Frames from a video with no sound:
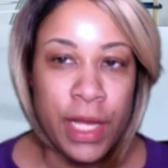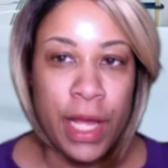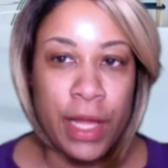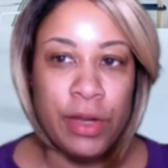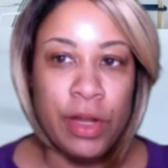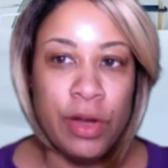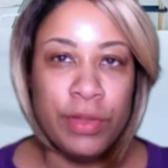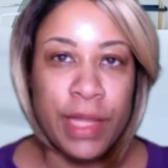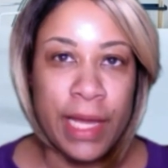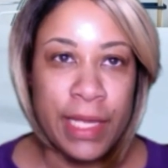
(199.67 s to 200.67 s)
and know
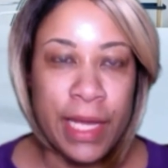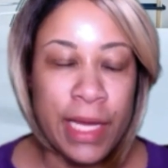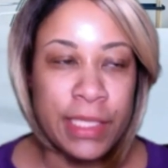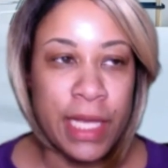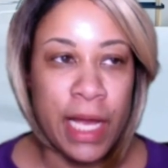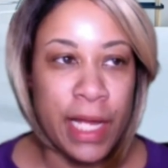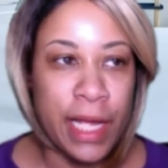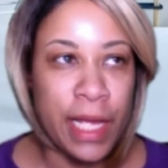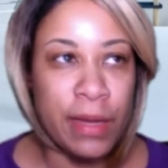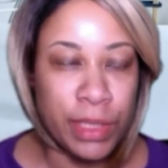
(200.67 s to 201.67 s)
that, yes, I
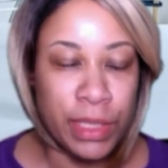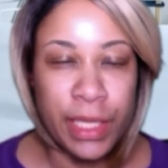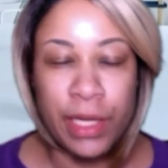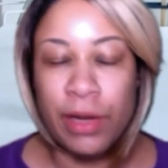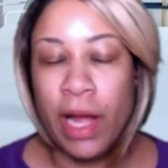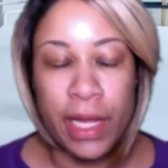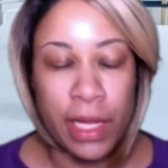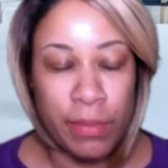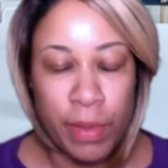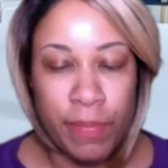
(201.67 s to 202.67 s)
am a leader. I
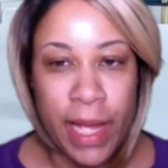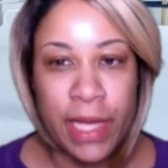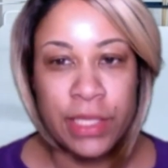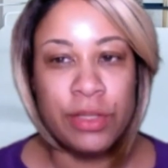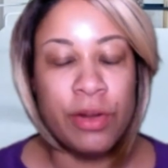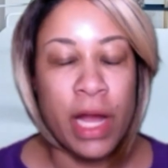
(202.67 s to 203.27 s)
am a pastor.